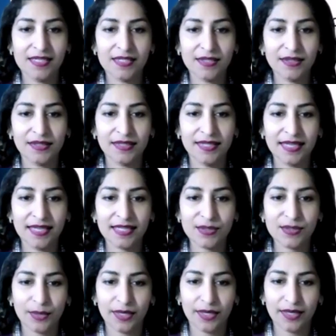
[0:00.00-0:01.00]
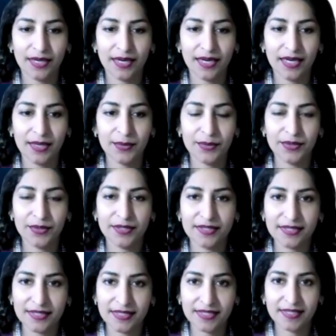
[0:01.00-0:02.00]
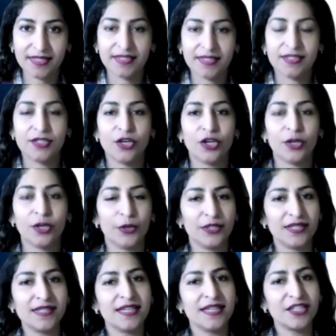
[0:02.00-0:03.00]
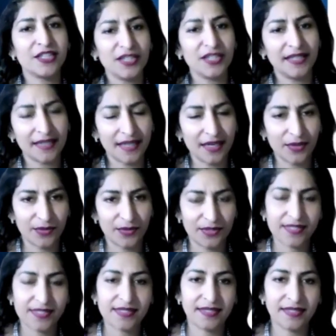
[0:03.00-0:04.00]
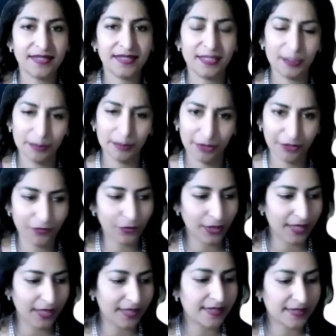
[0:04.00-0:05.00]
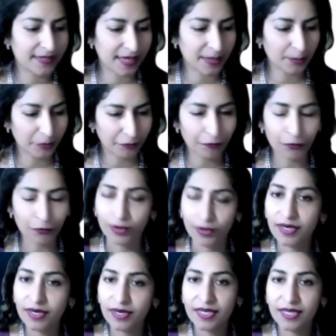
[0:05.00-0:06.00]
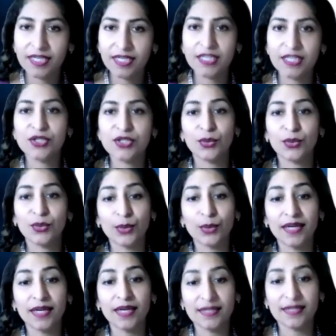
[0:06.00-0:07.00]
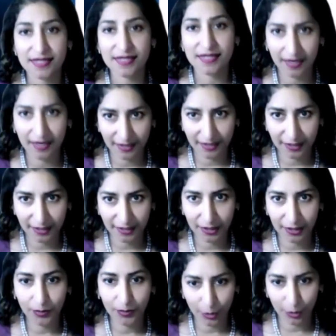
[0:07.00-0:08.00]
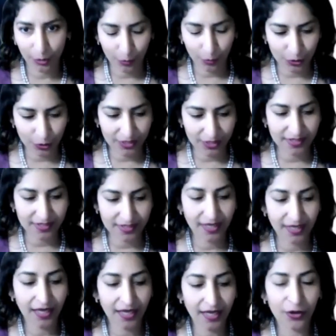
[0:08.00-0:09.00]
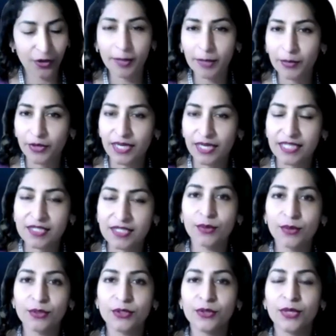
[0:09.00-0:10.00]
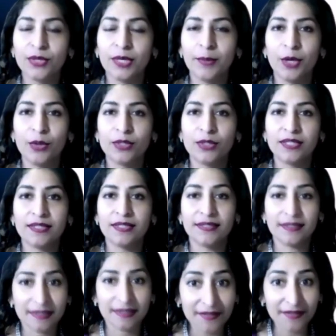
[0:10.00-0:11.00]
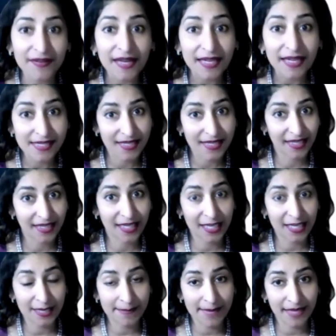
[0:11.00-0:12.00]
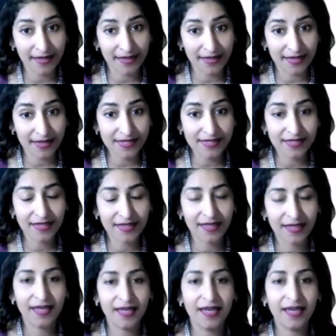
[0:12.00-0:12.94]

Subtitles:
So the next one I would talk about, this actually covers a little bit of what I said before, is to run targeted promotions. Remember, I told you about creating an email list.